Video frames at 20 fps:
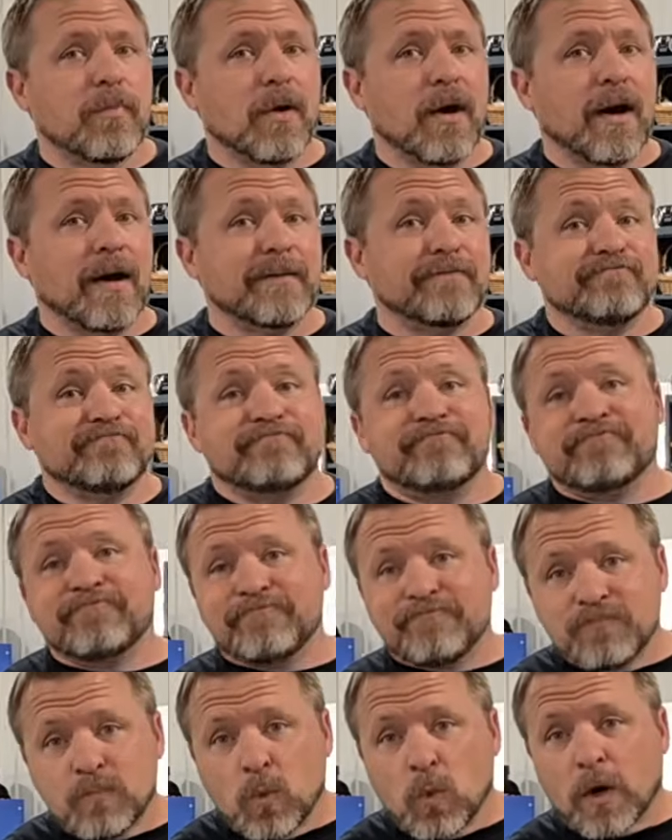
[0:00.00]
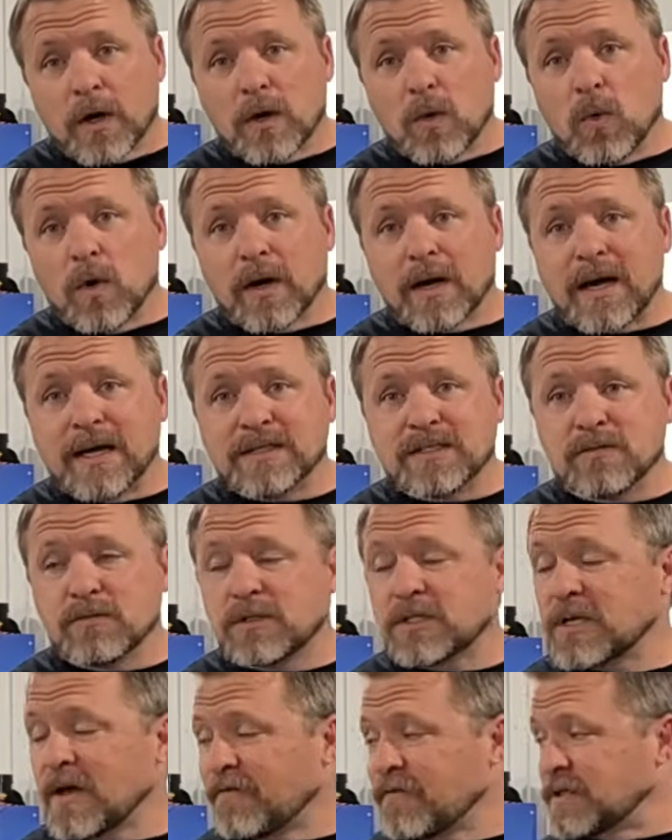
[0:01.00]
but we're gonna work on some
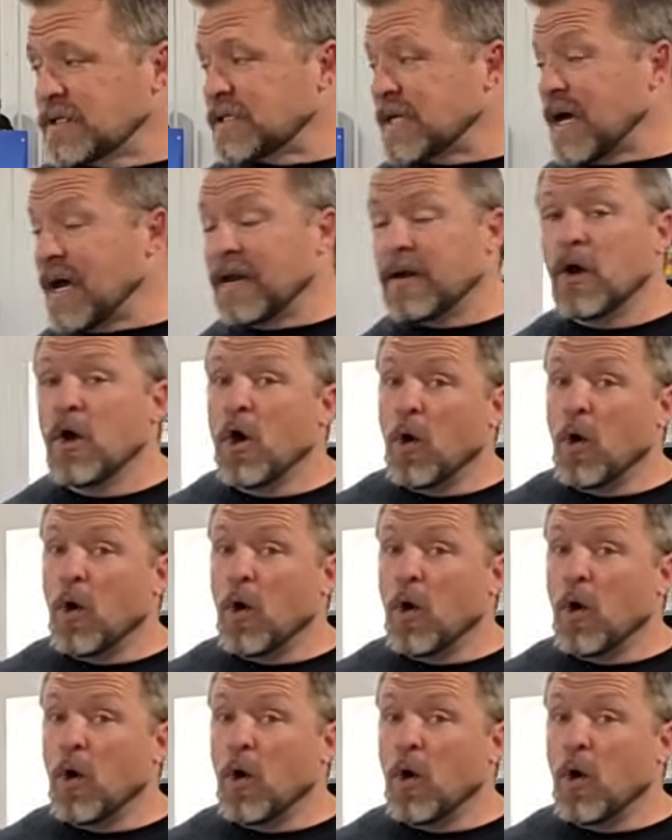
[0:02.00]
stuff inside.